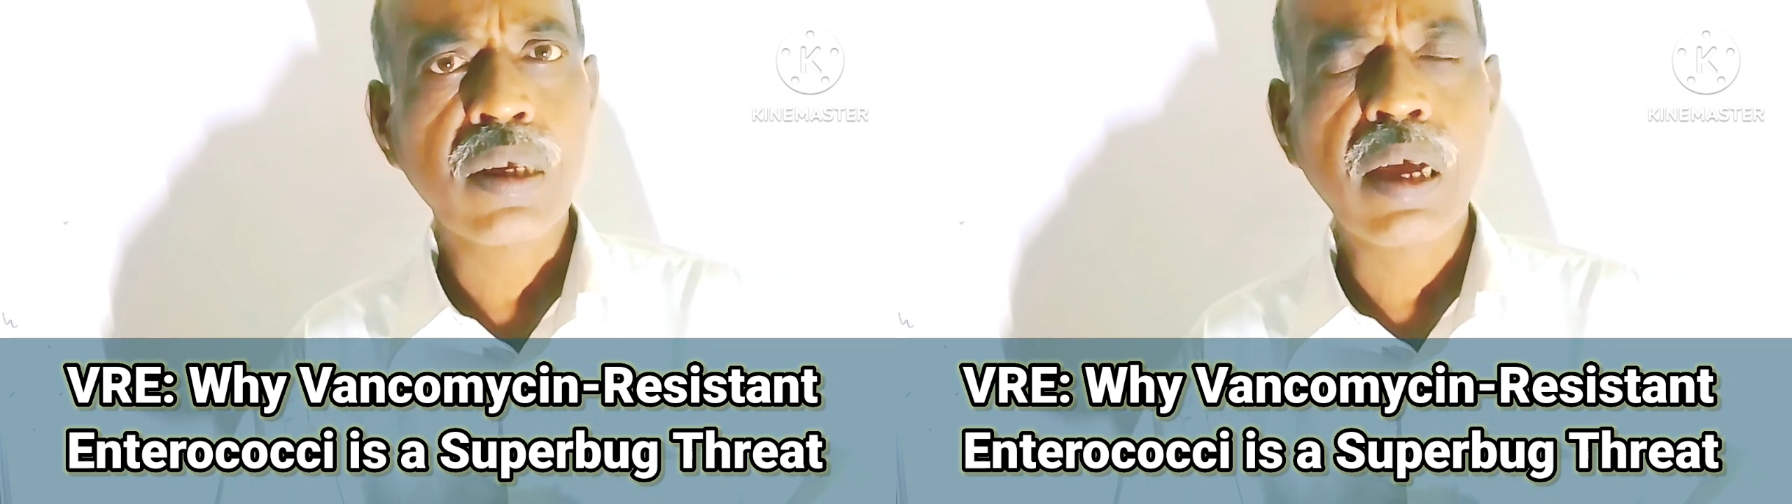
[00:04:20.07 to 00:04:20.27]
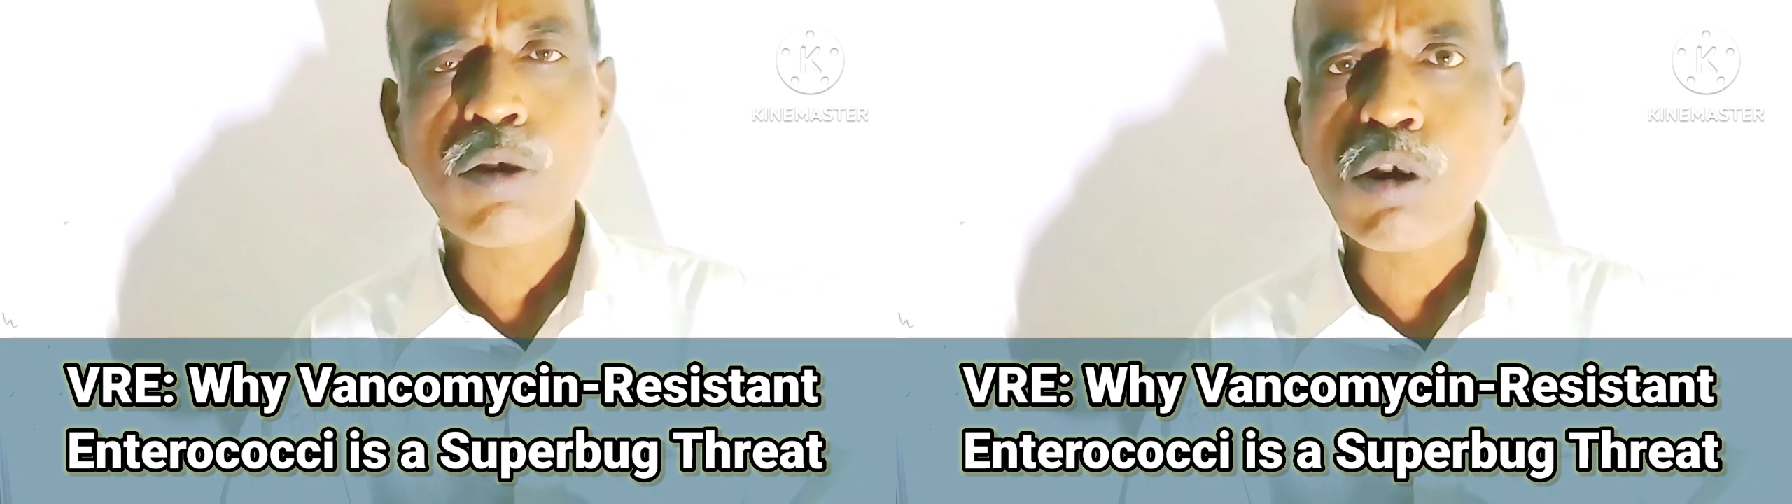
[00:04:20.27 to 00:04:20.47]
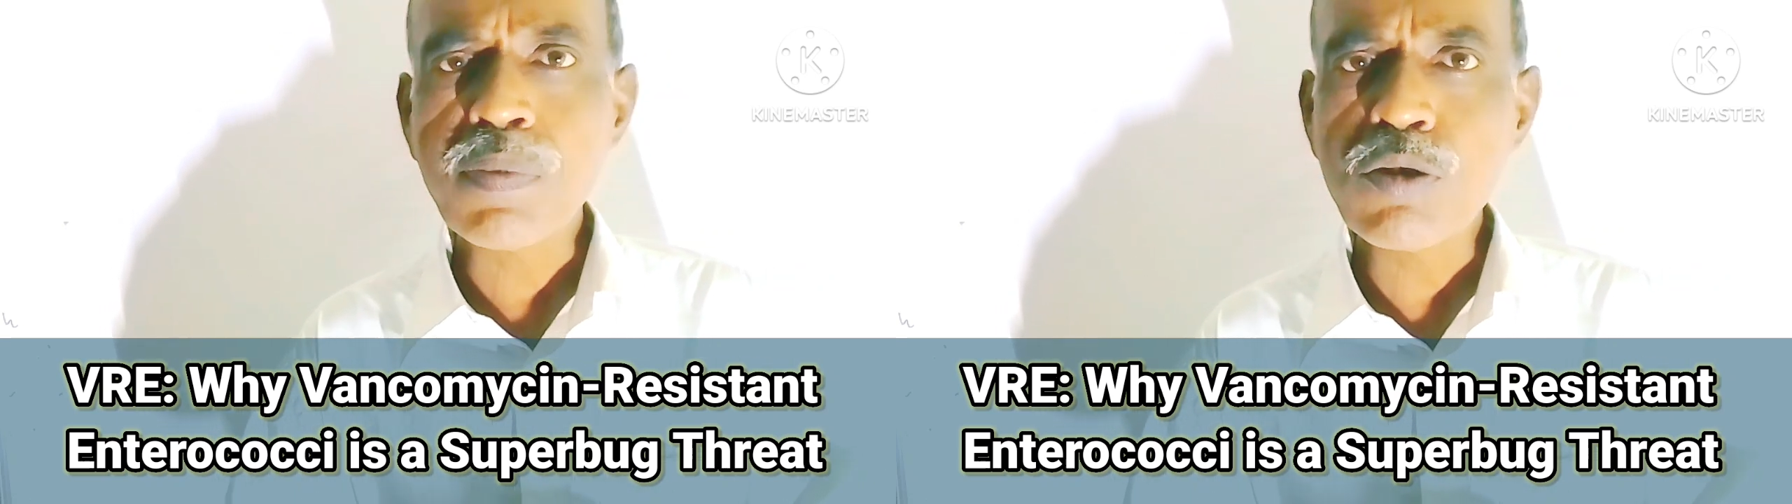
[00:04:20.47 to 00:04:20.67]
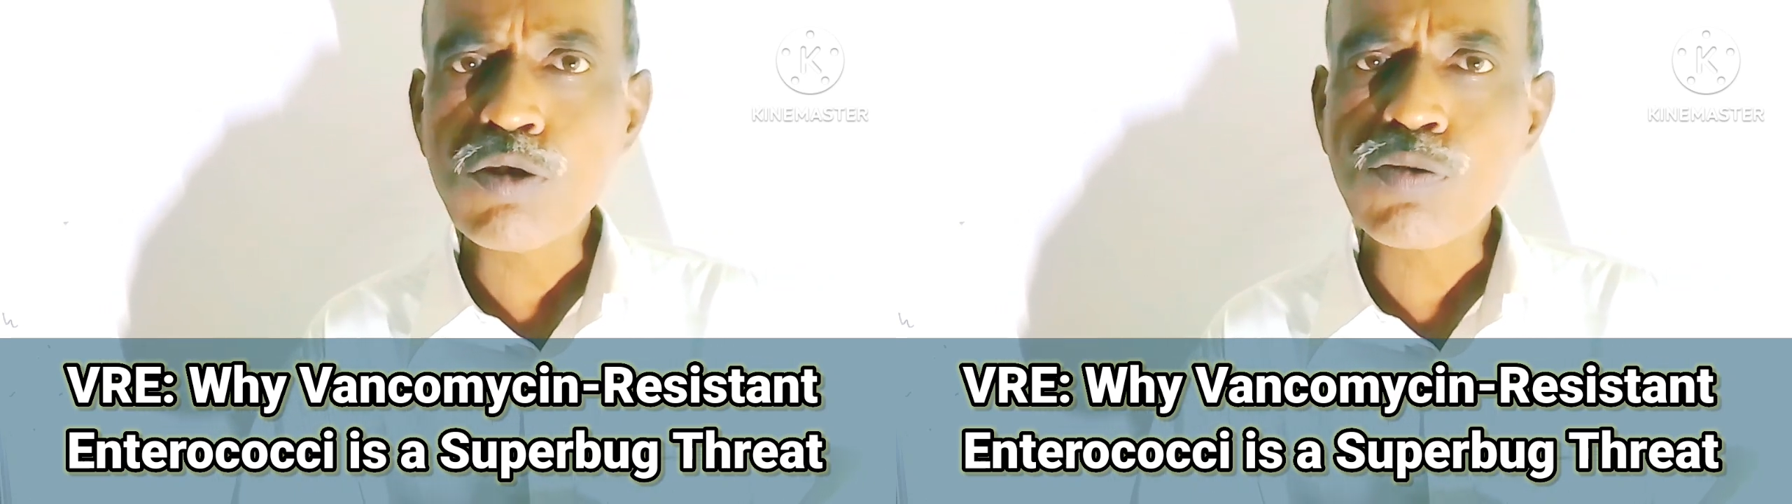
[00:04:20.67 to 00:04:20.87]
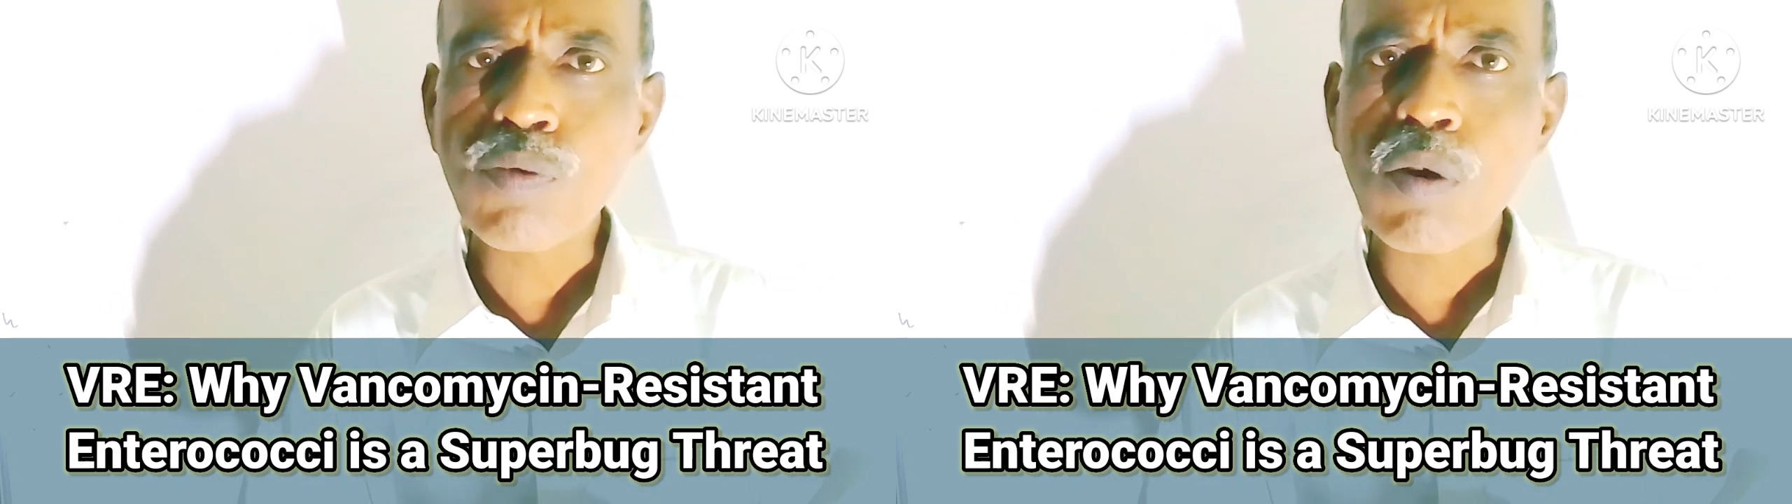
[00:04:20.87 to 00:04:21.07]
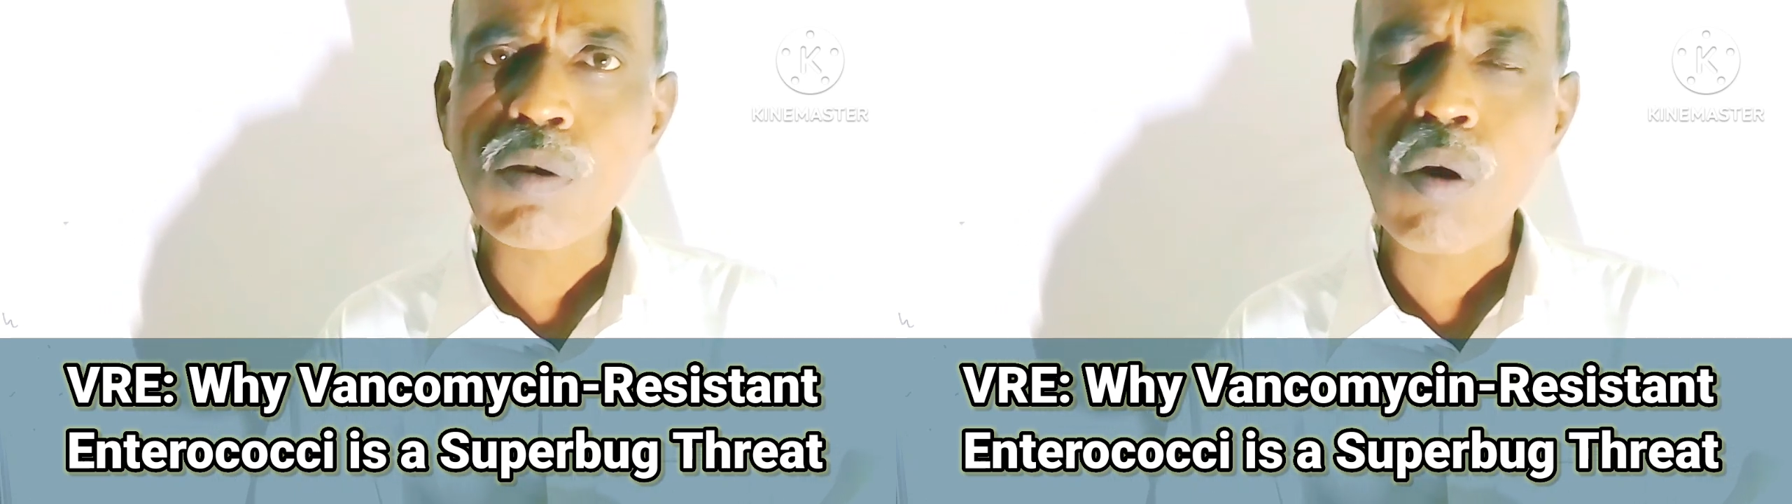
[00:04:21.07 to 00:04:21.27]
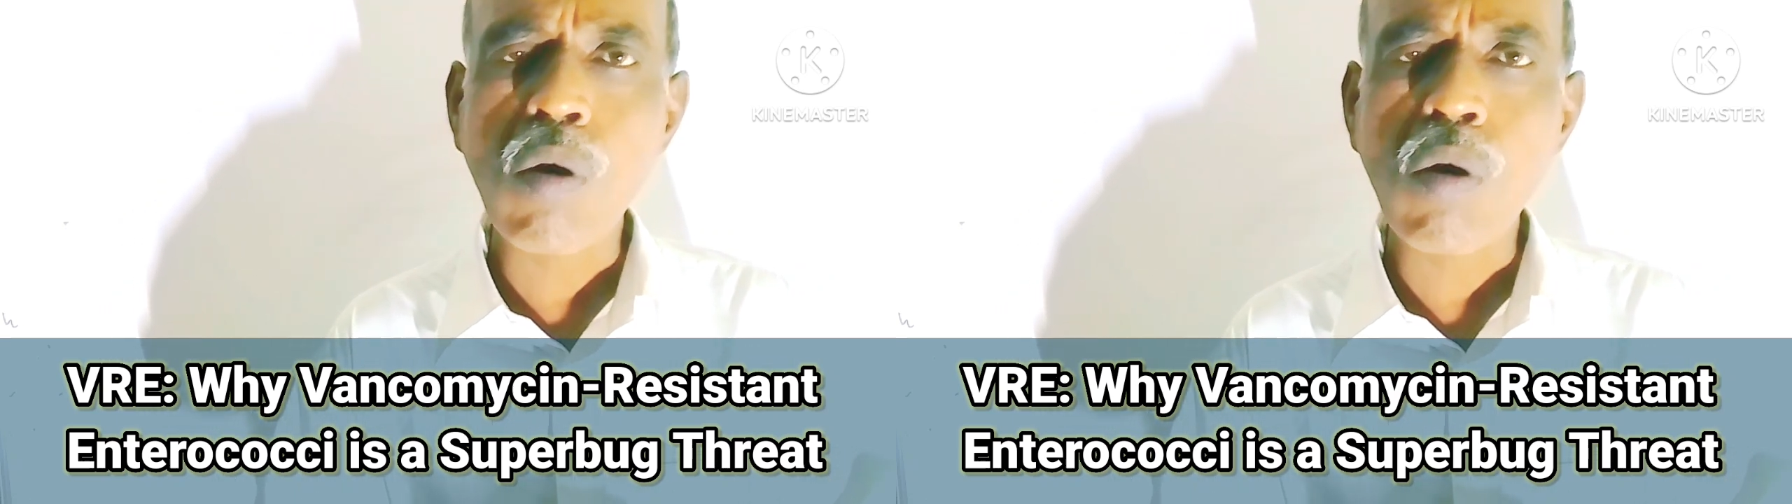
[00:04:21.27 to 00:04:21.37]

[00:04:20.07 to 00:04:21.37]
cannot be used for